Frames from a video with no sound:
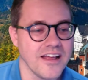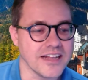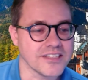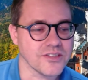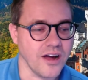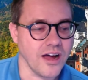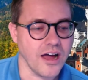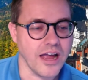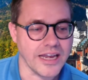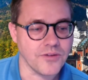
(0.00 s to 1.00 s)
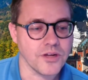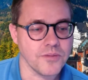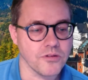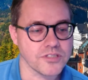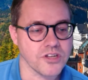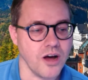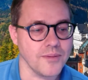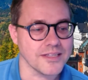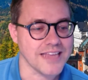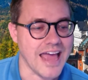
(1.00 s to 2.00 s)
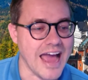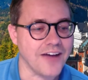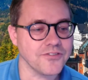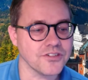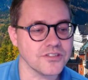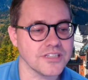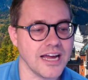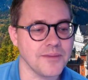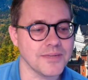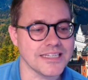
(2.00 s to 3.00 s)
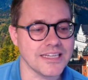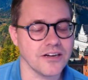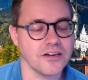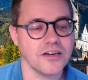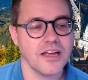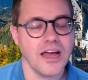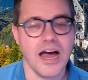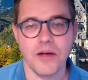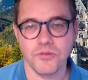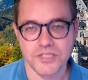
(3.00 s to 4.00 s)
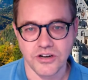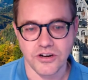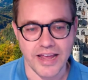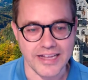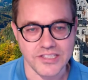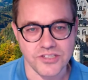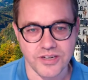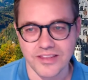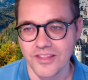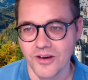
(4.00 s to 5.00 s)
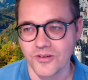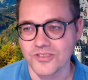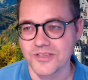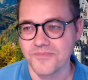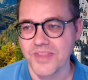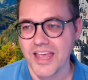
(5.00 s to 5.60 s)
And so anyone who posts comments after Diamond here, I will start answering those.